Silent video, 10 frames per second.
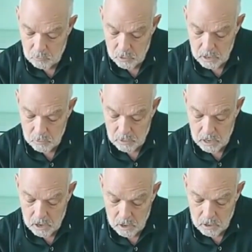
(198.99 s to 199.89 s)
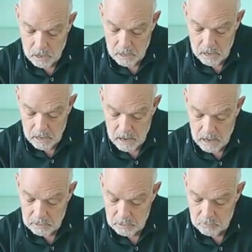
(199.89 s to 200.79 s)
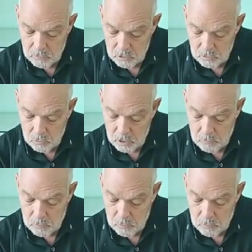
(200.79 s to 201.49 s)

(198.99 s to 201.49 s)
without the R, and I ask, first rib,